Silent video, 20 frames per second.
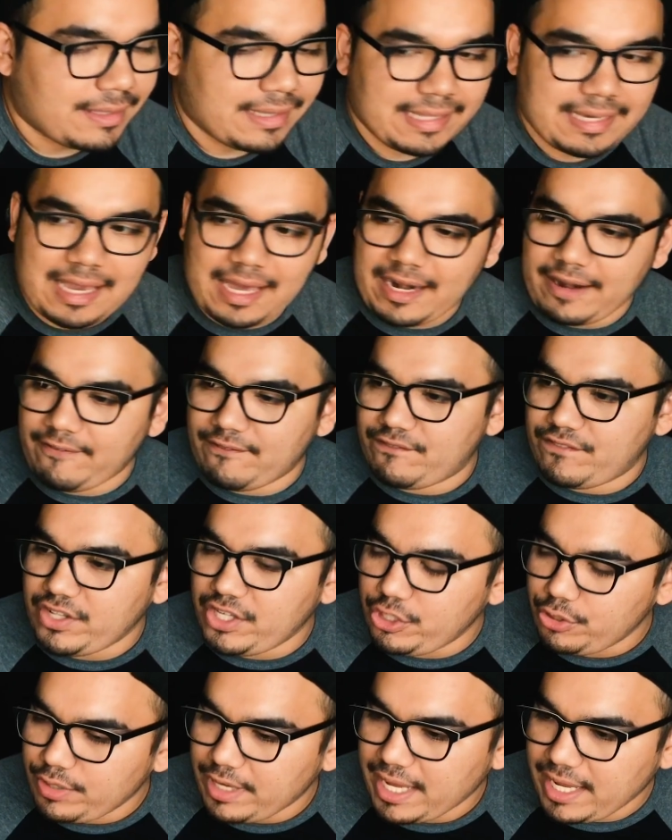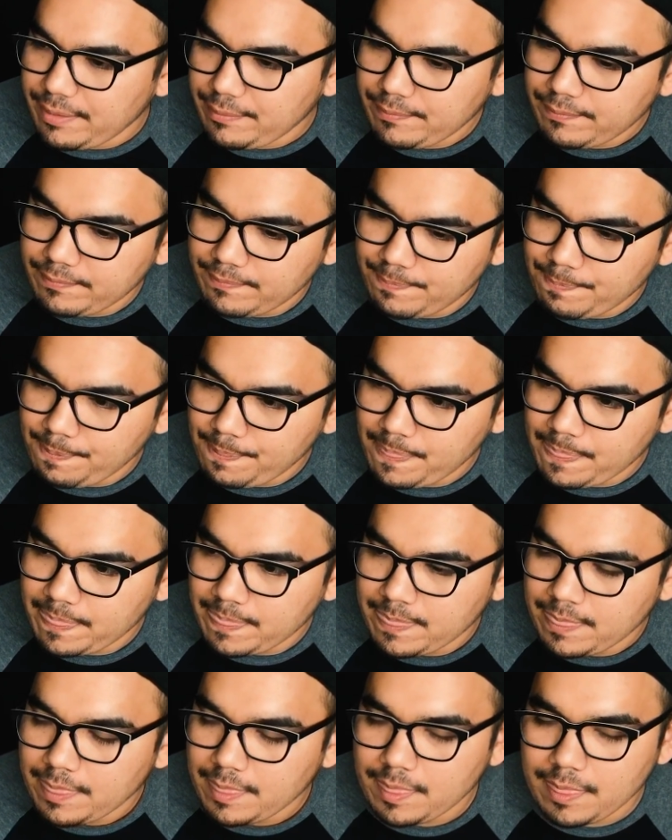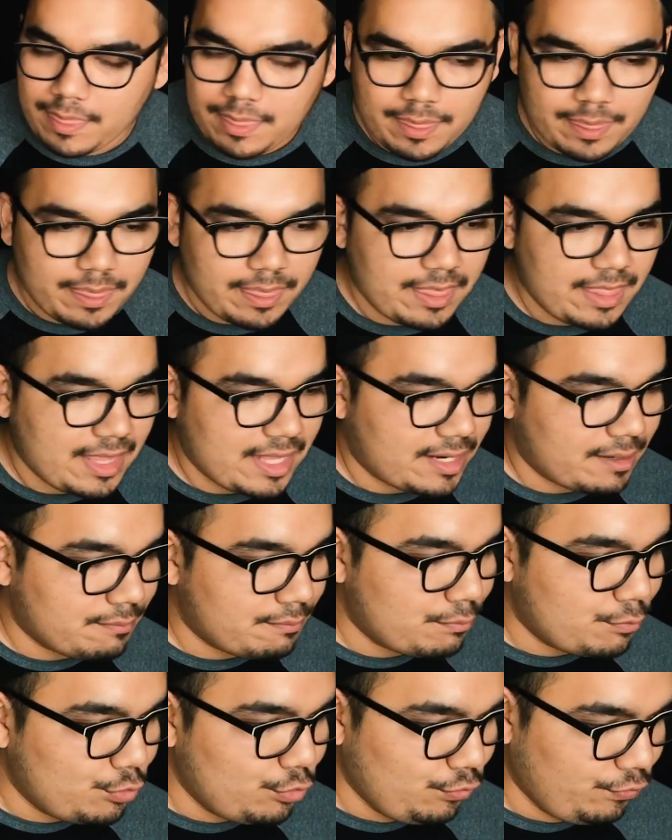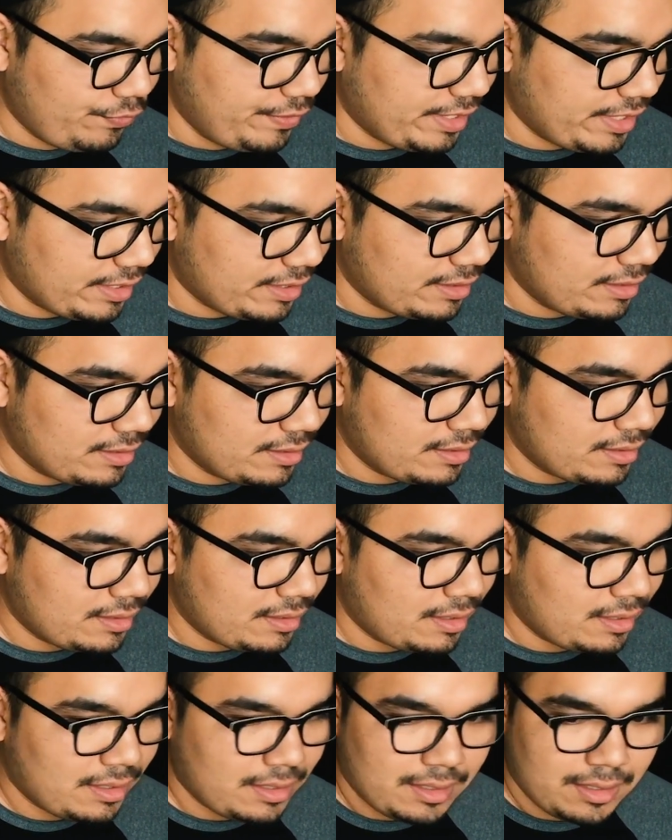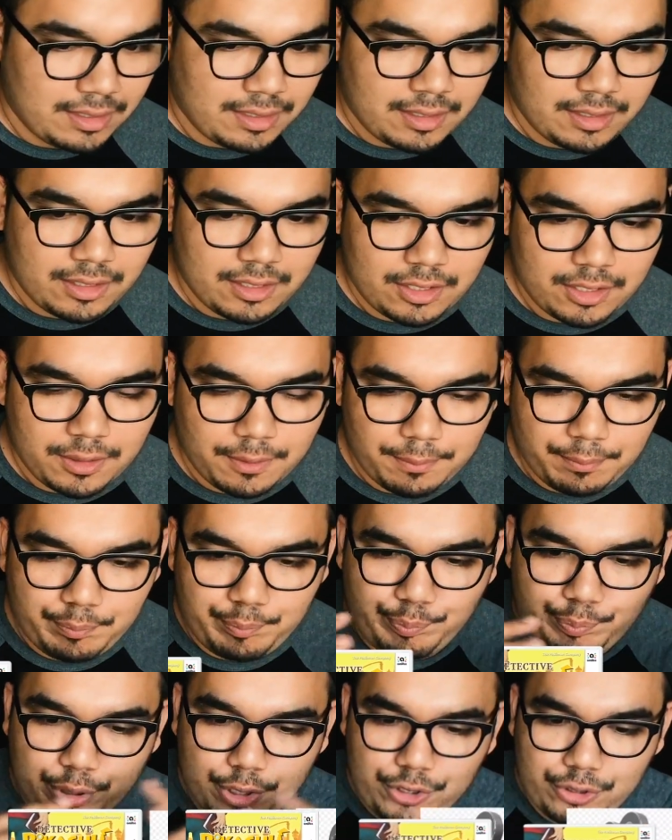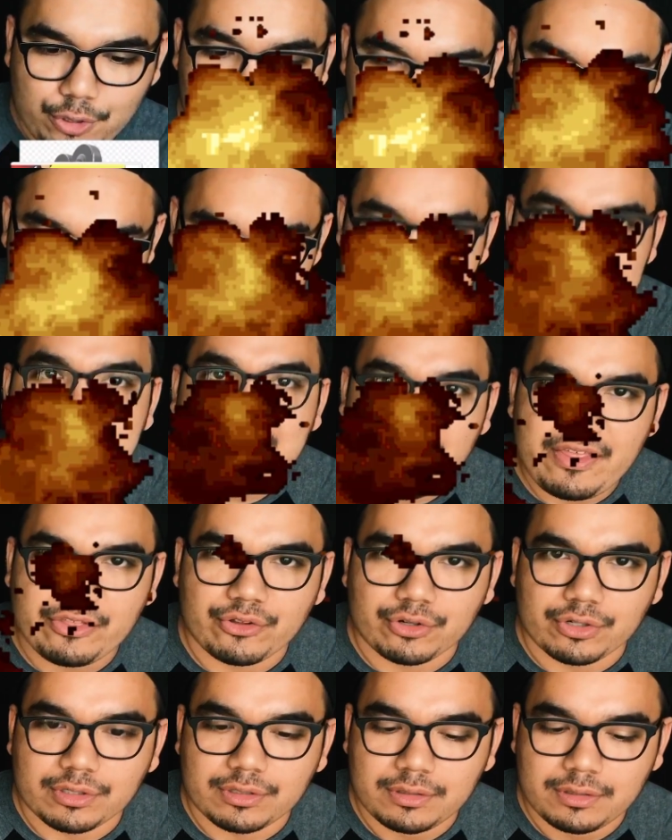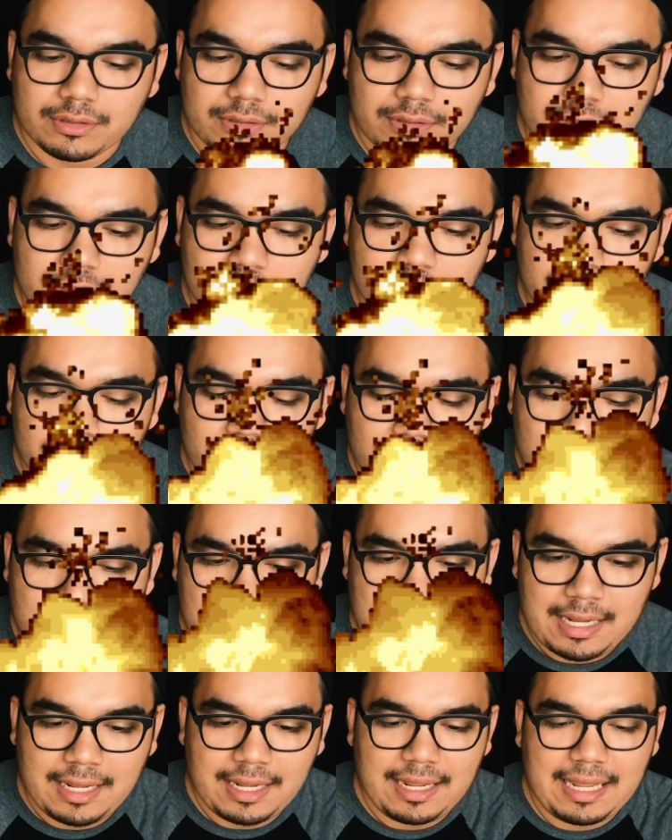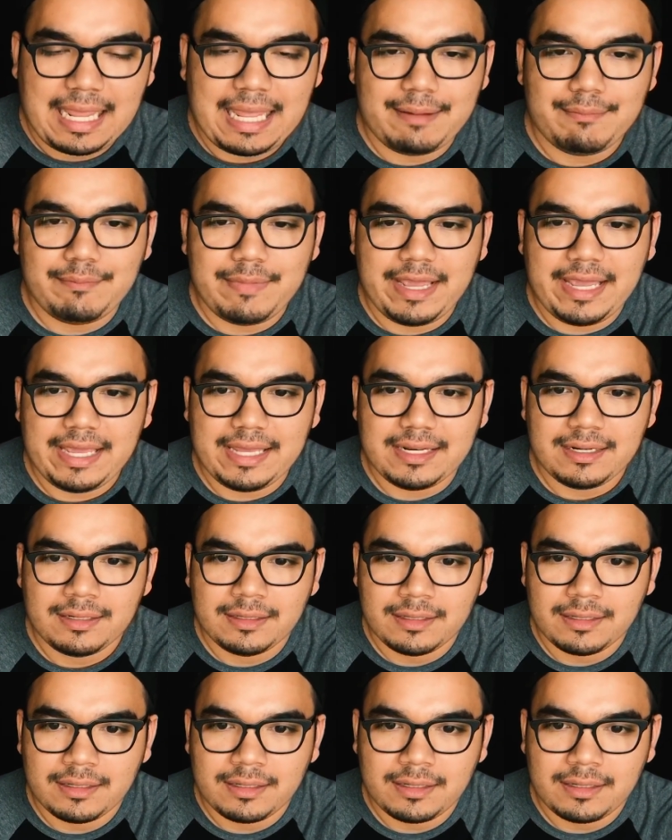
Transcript: They got a video game and a movie, put those together, and made